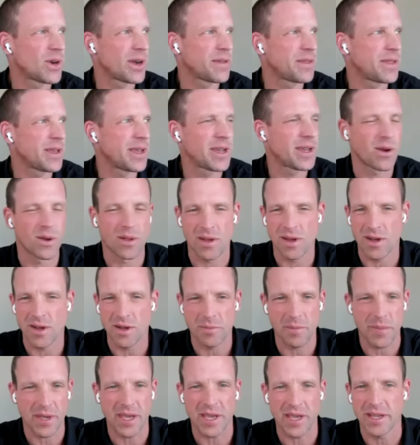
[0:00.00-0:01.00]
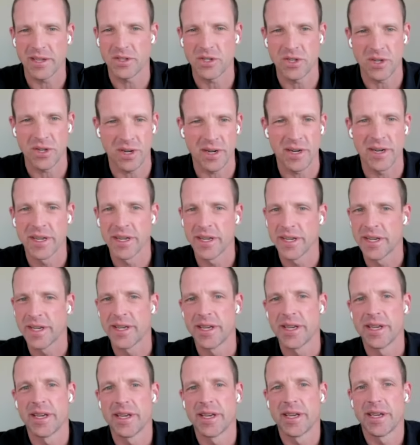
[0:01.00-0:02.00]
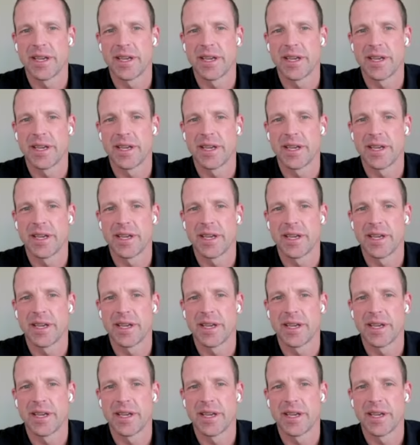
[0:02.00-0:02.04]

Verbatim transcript: I think, or Long Beach, or something